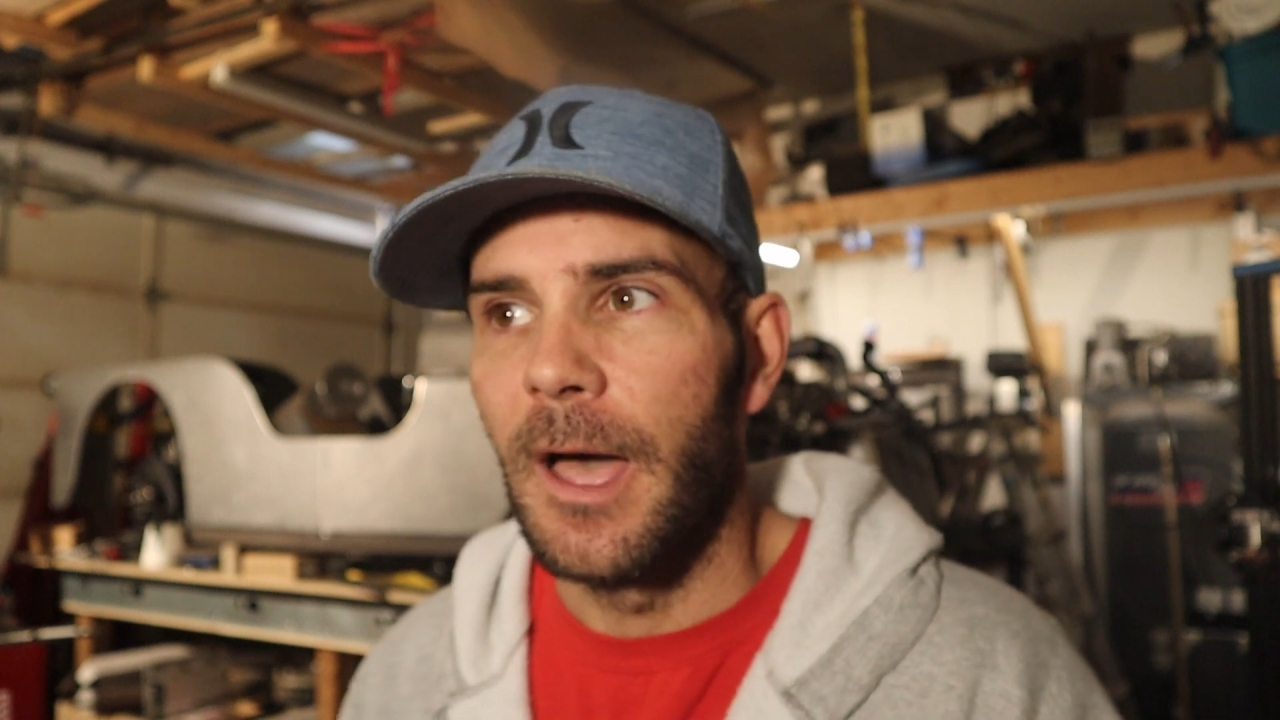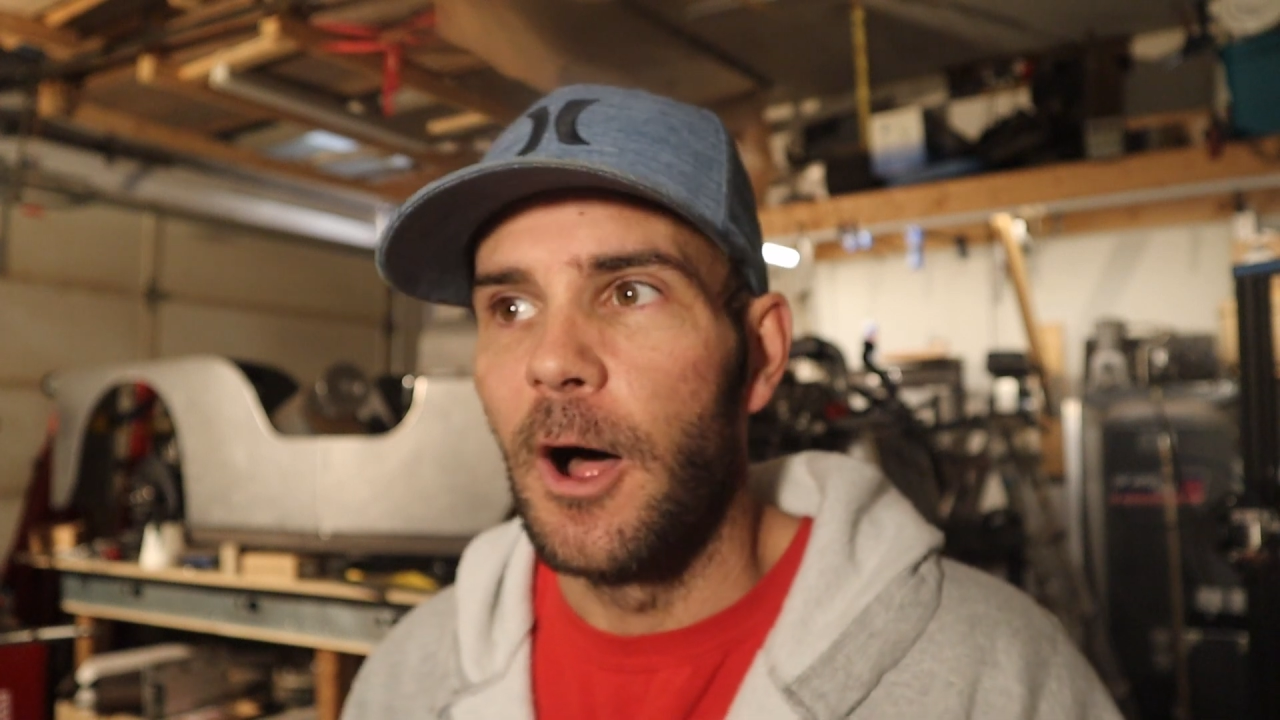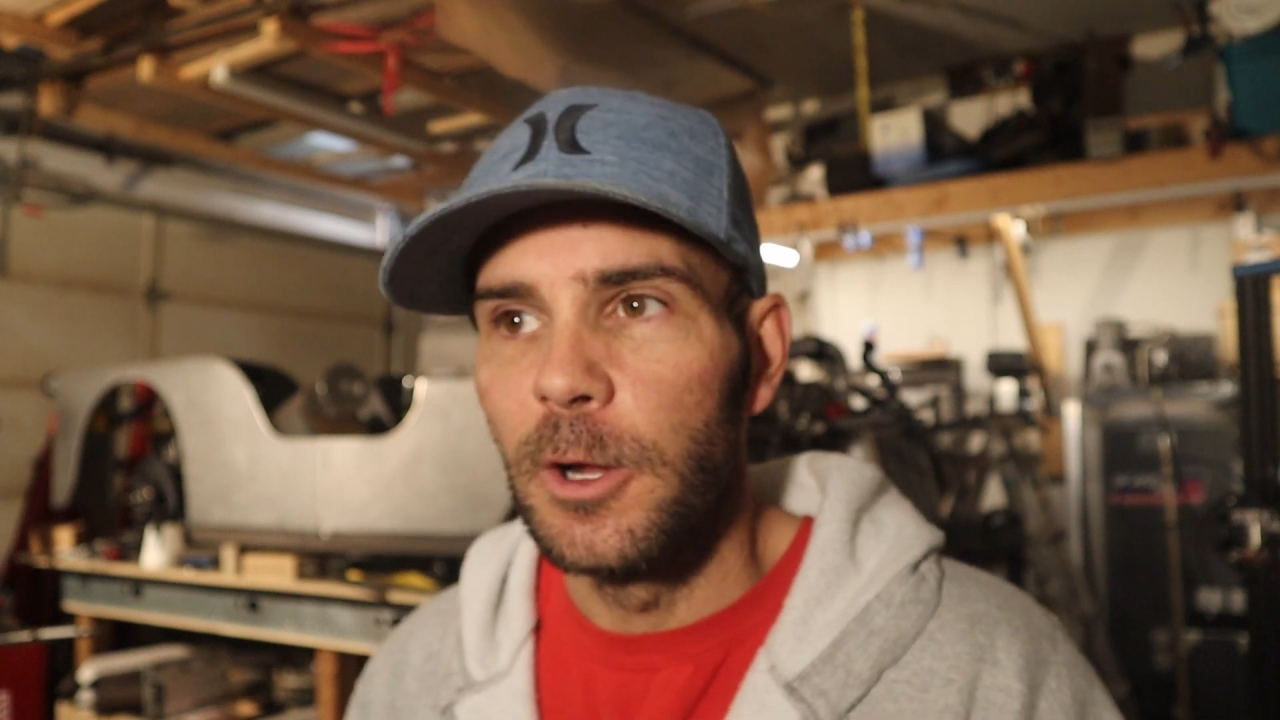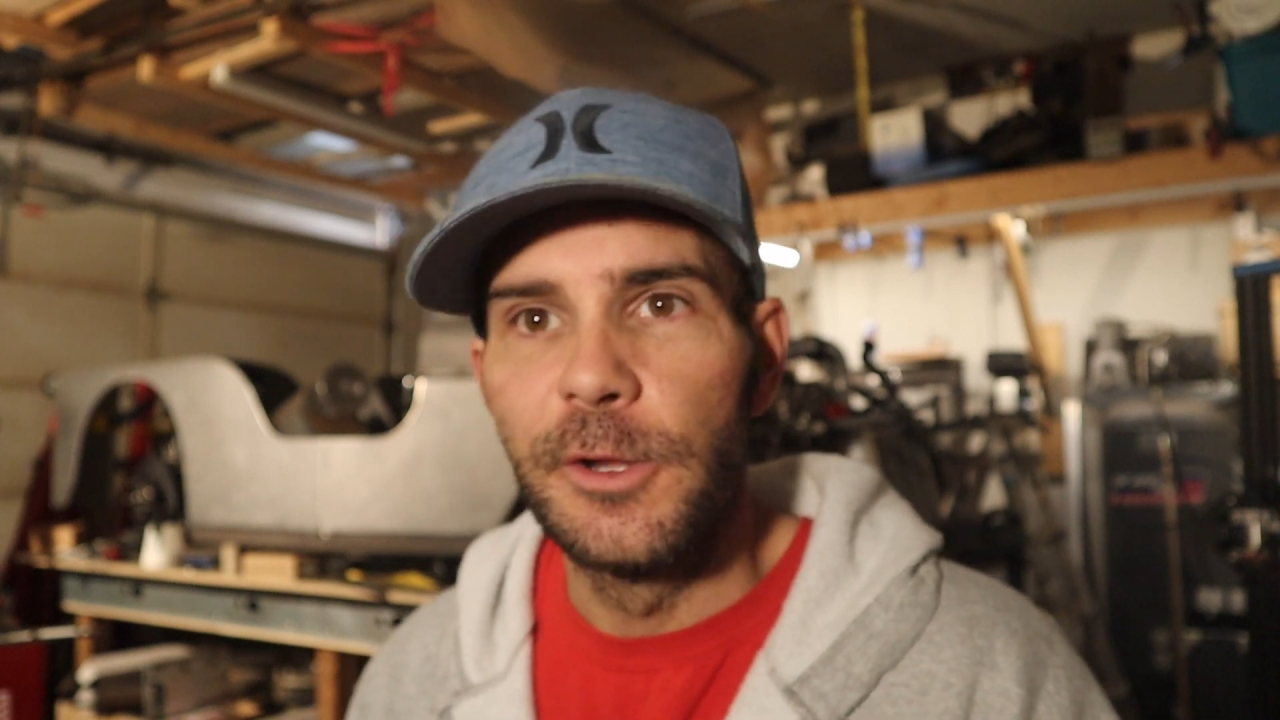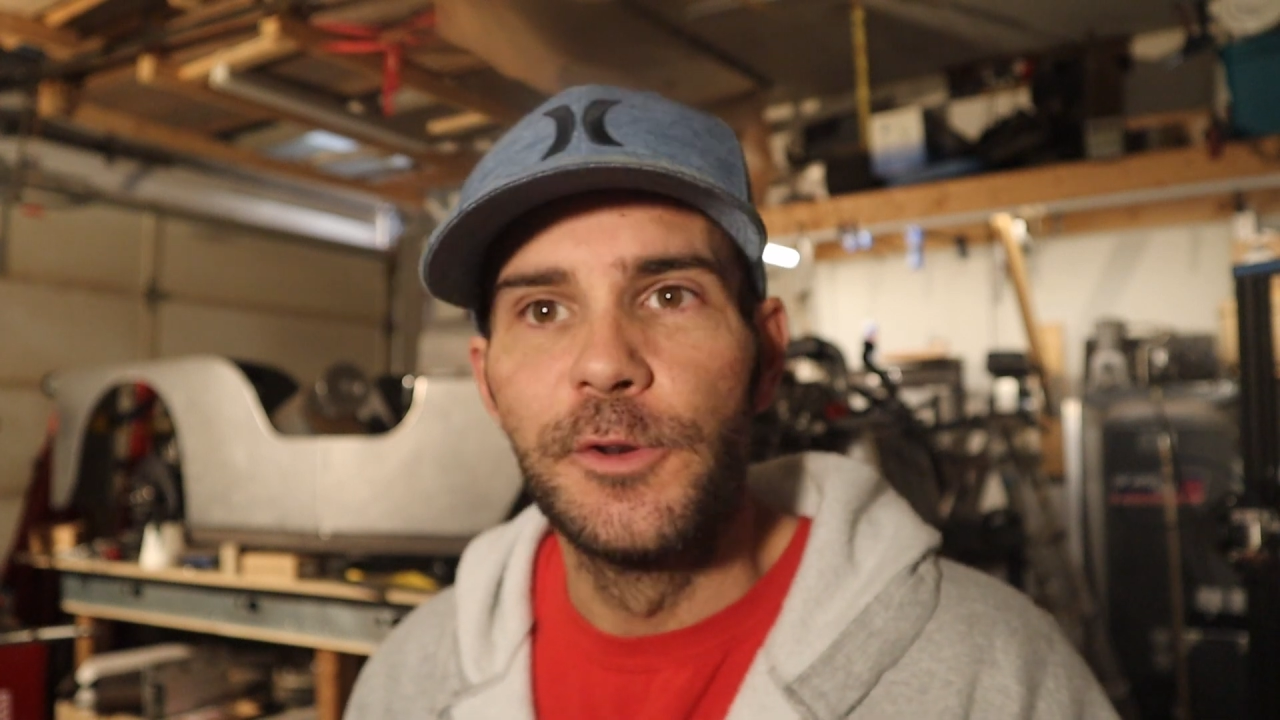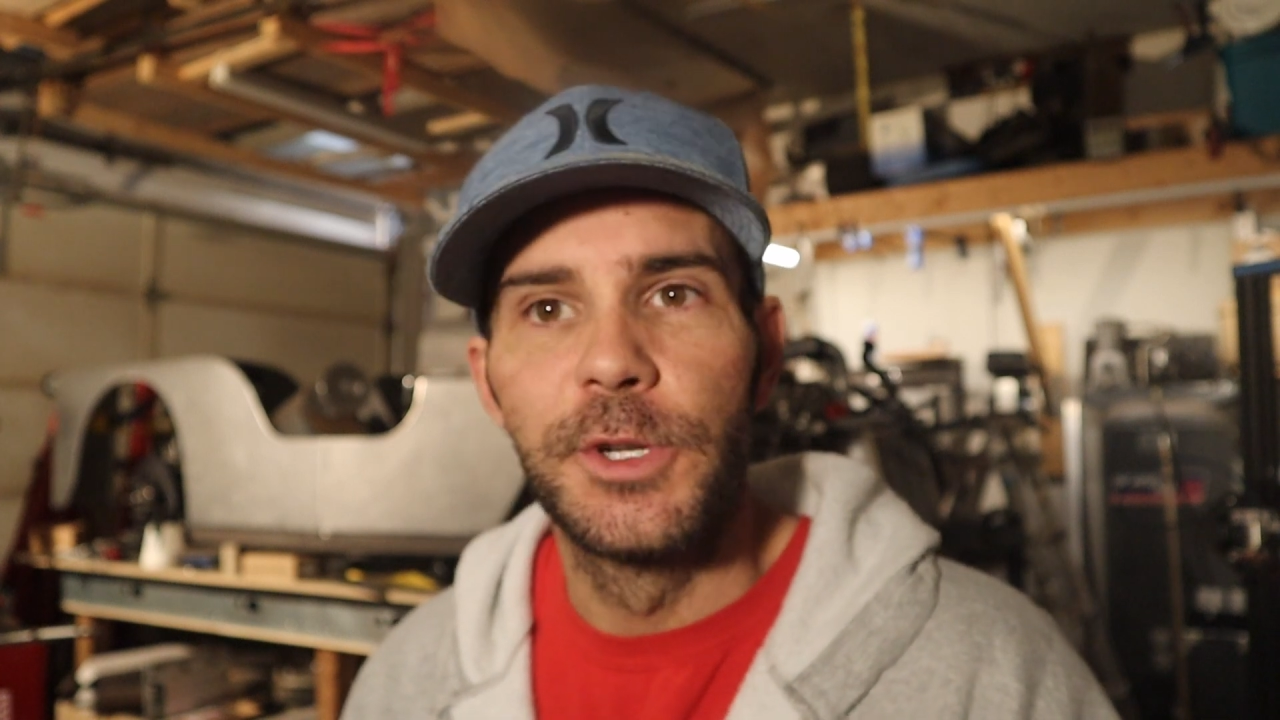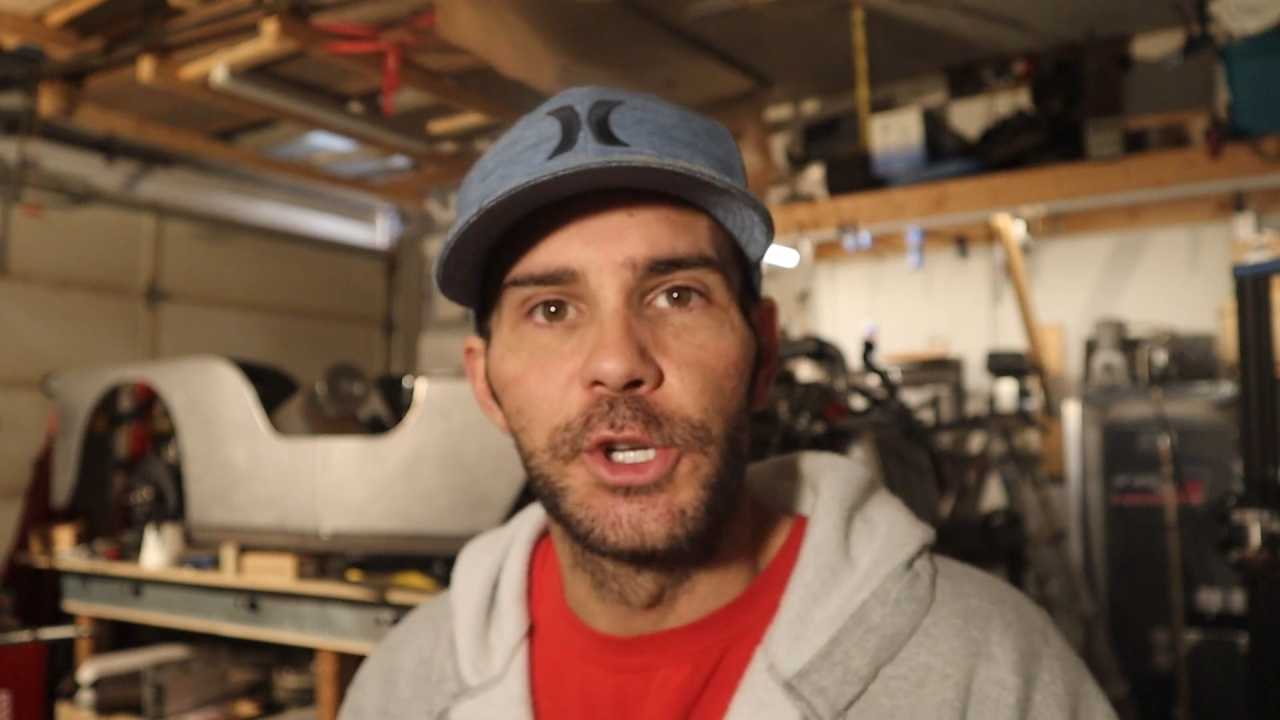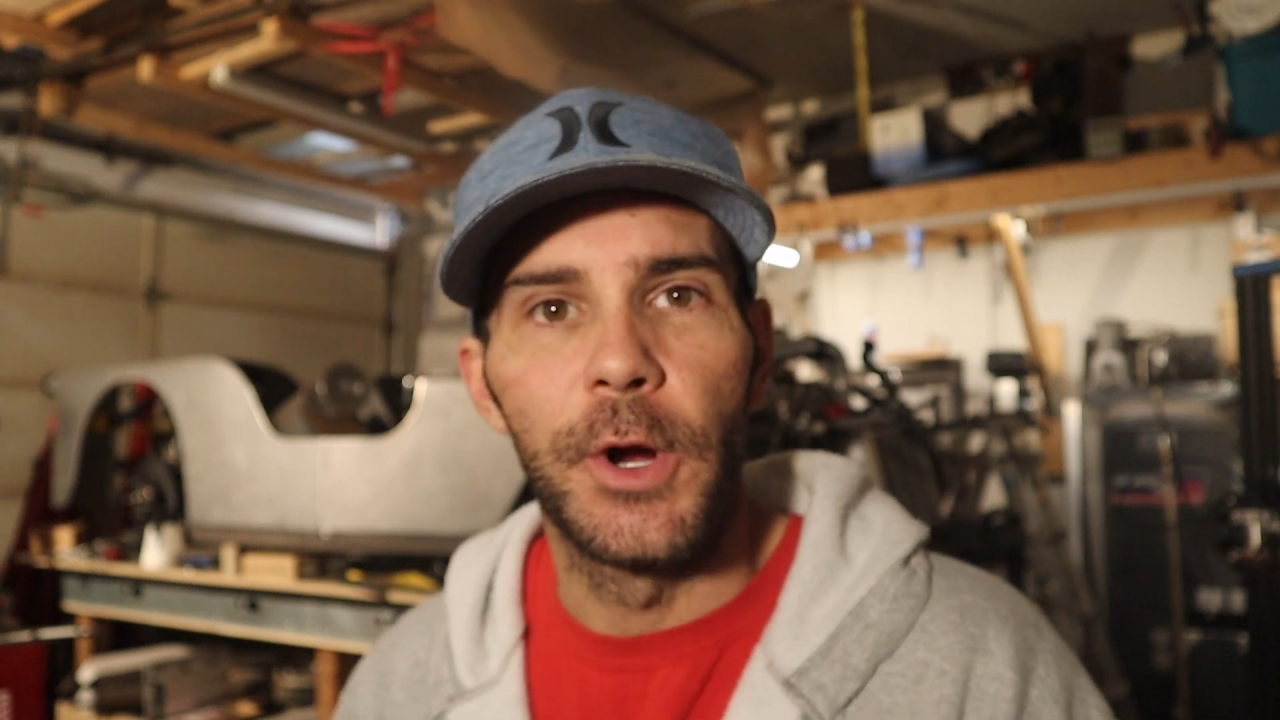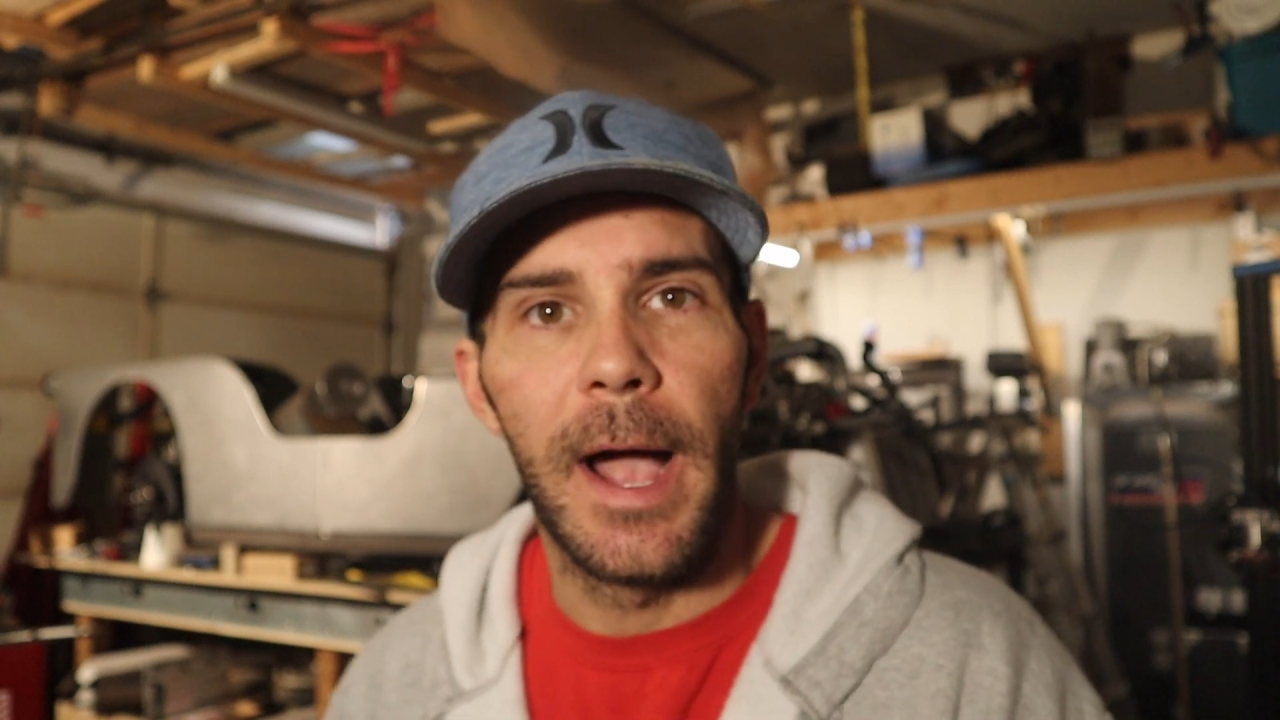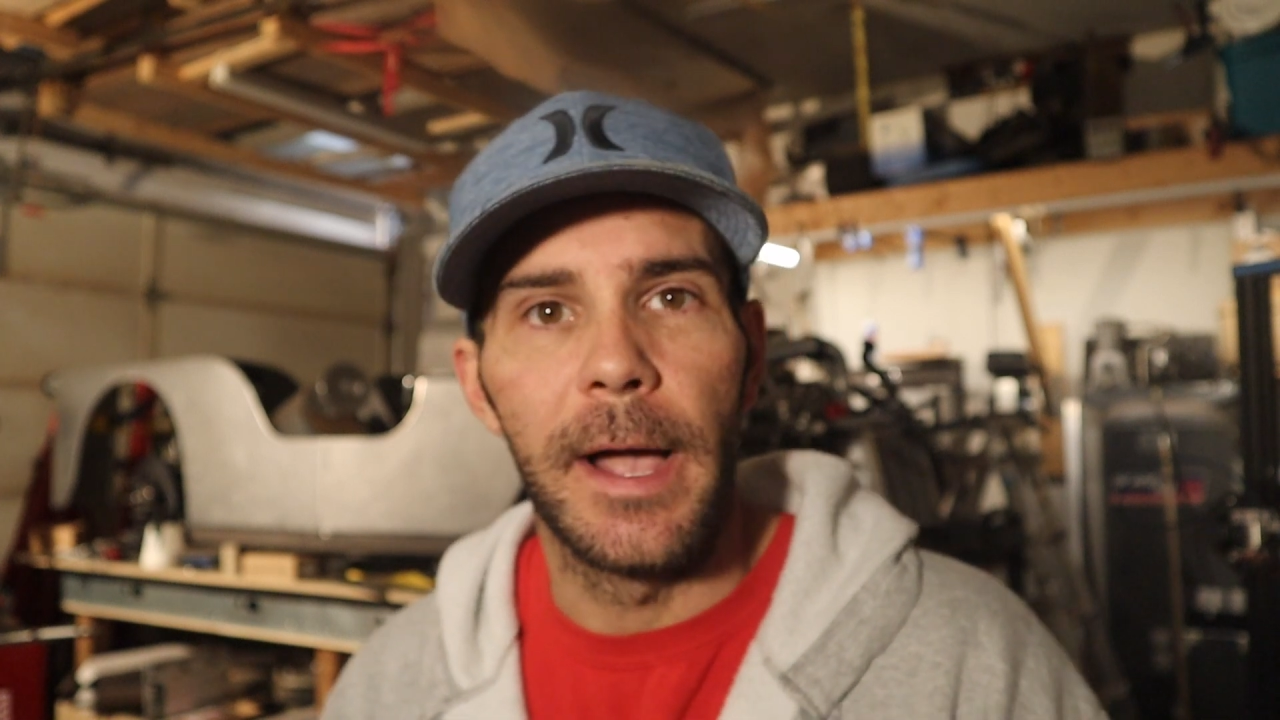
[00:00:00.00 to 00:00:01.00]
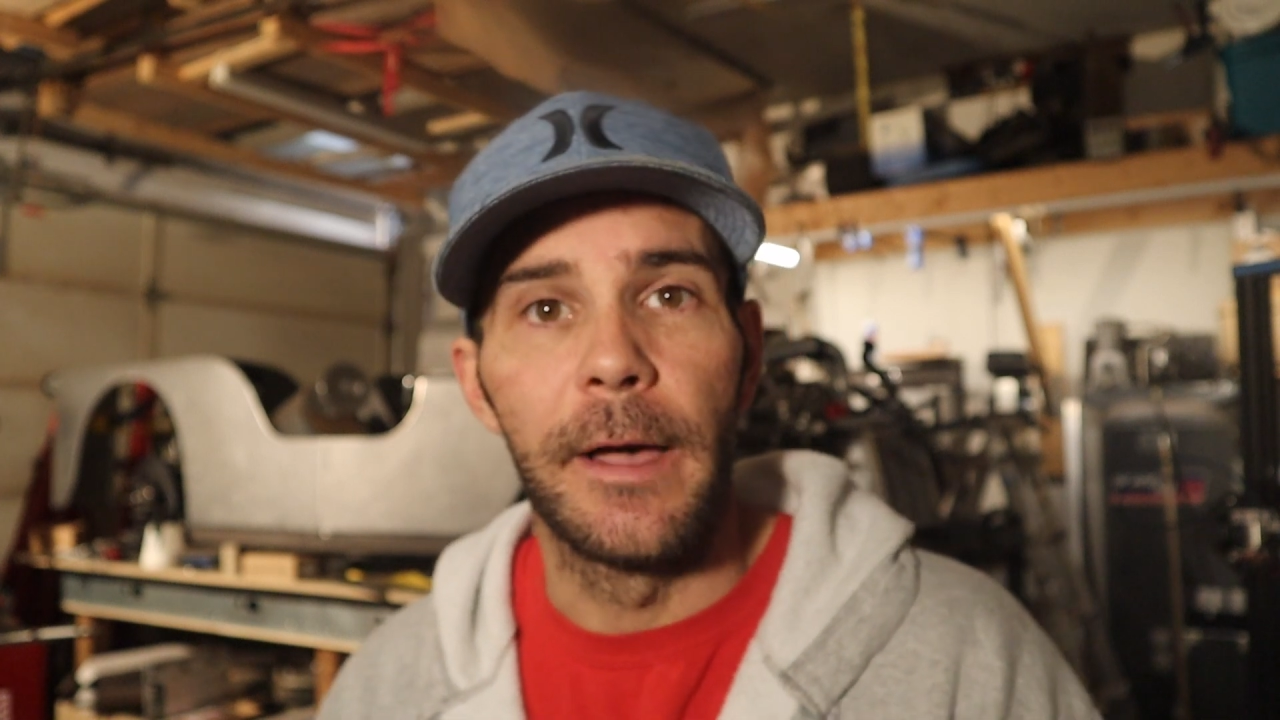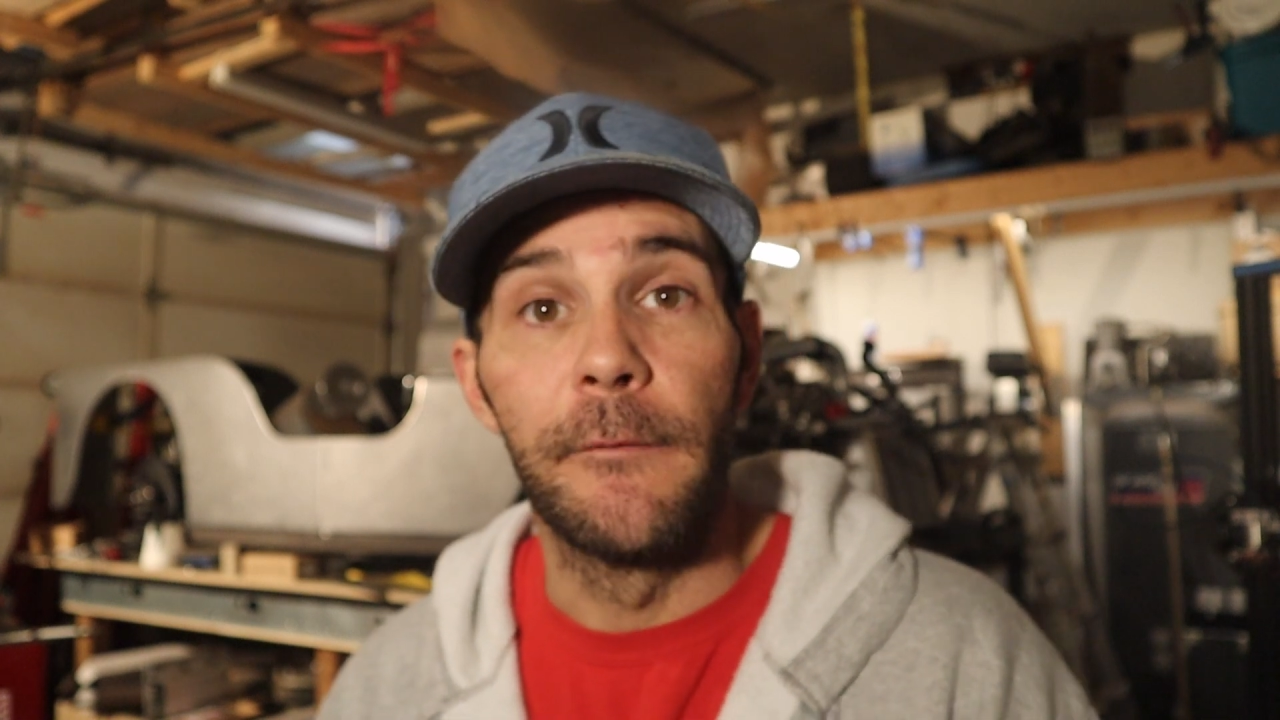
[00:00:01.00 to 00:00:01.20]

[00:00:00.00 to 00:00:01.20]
I'll lose track